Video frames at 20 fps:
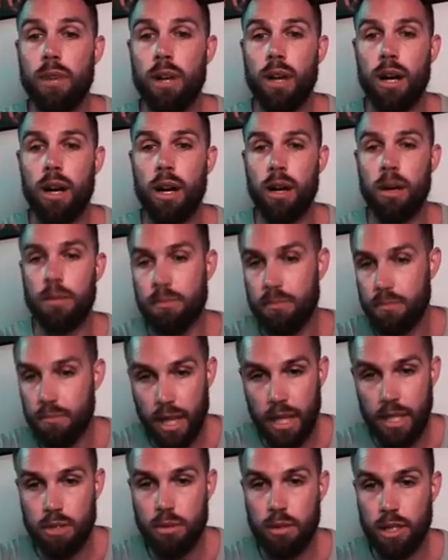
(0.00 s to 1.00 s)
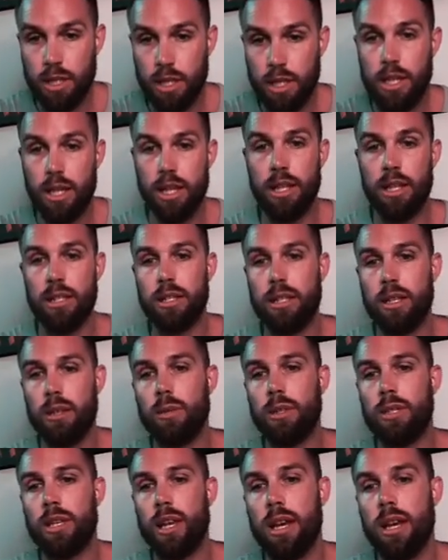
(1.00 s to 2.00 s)
That's really it. And
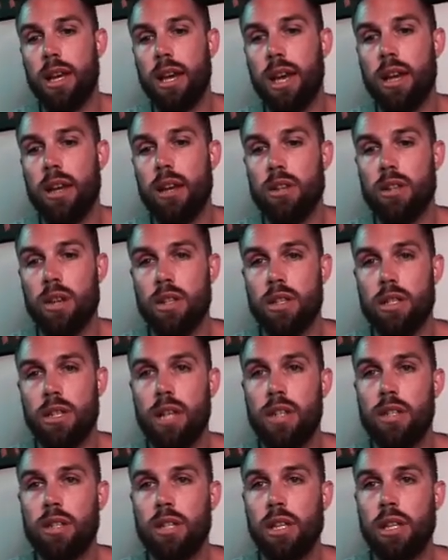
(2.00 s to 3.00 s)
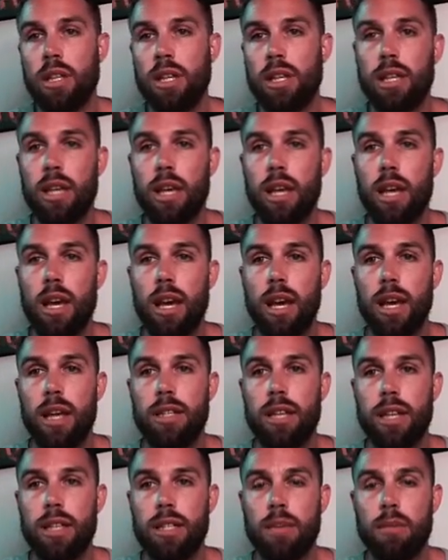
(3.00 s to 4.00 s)
so we say, hey, here's our scheduling link. It
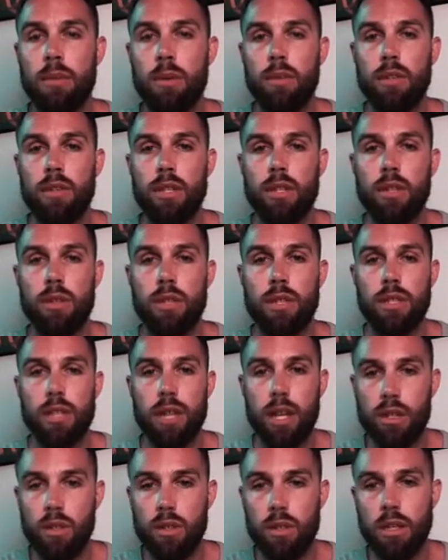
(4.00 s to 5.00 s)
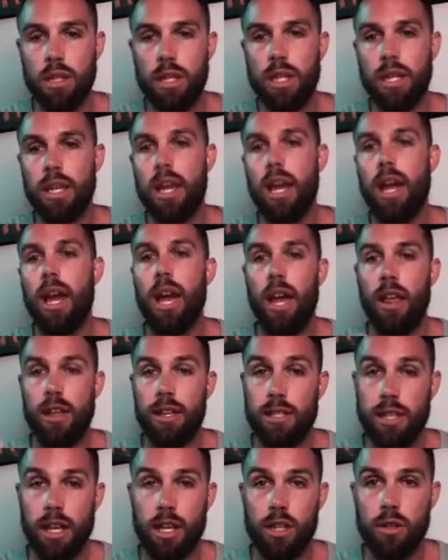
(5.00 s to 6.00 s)
takes them over to the scheduling link and
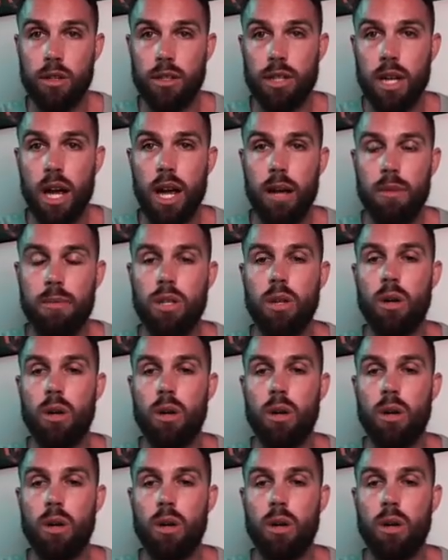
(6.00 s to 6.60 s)
they schedule a time.